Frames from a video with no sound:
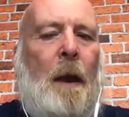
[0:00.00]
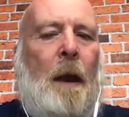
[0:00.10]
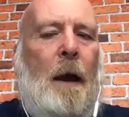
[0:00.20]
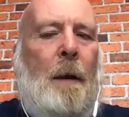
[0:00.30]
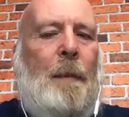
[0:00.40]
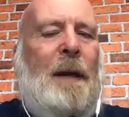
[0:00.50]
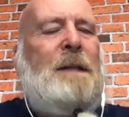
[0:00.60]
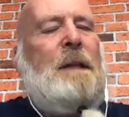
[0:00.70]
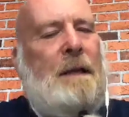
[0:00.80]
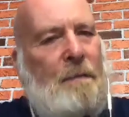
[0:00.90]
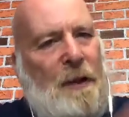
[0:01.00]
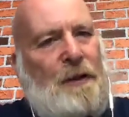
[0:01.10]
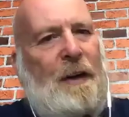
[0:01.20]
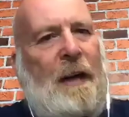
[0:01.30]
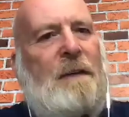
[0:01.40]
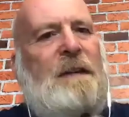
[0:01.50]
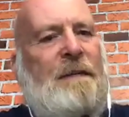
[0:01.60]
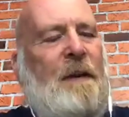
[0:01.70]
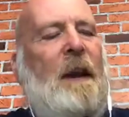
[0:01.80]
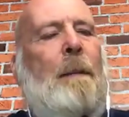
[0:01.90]
but it's reaching out, see
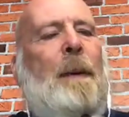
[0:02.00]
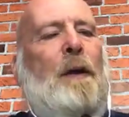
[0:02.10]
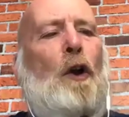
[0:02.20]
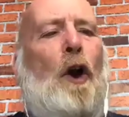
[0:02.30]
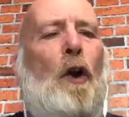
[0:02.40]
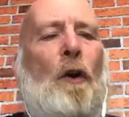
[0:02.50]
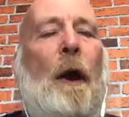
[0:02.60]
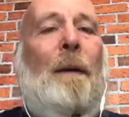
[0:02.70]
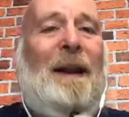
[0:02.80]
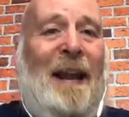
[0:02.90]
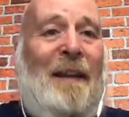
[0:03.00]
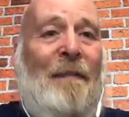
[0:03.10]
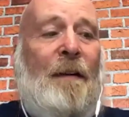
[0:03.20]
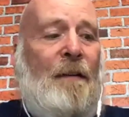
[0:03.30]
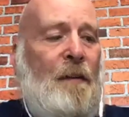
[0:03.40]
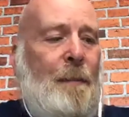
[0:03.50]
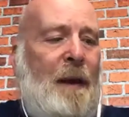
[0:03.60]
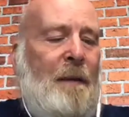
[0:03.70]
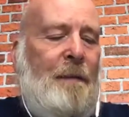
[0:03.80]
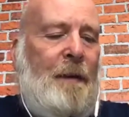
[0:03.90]
if you can get a bit of dialogue going if there is a
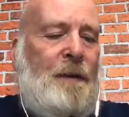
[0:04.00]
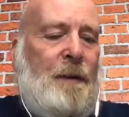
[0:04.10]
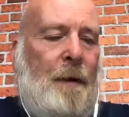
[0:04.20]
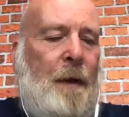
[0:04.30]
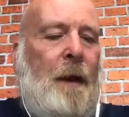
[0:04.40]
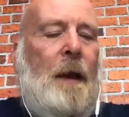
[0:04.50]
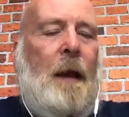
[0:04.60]
benefit to it.